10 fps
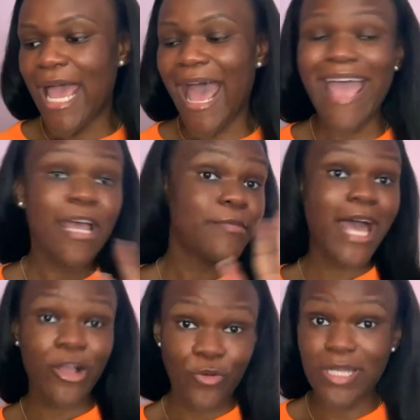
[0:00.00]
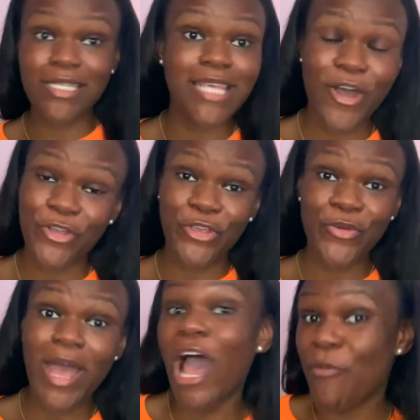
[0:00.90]
I am not going to tell you
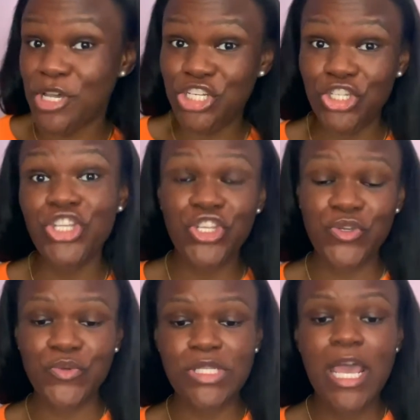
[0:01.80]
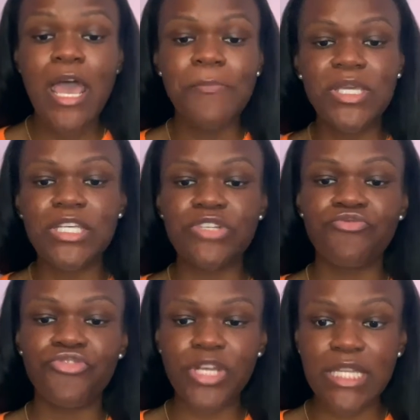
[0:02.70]
how much to use because it
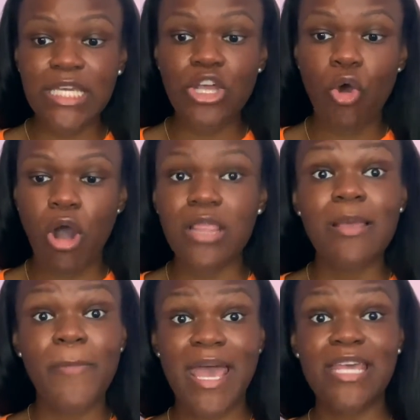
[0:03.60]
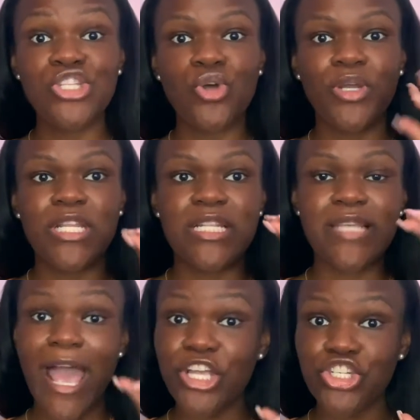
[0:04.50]
really all depends on the
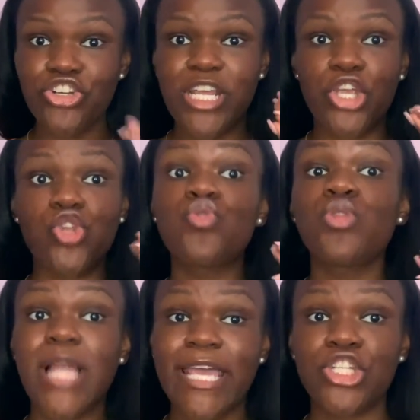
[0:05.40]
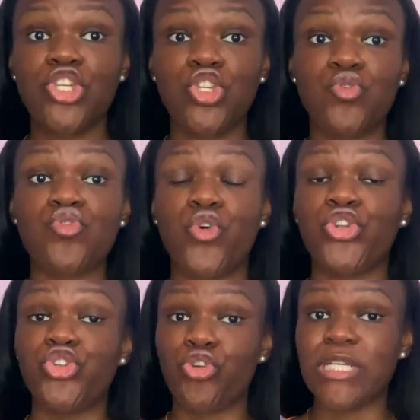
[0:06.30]
texture that you like to use
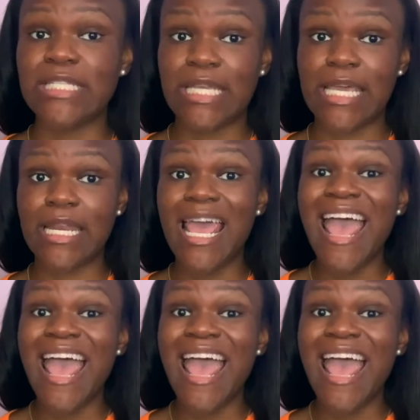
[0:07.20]
on your skin.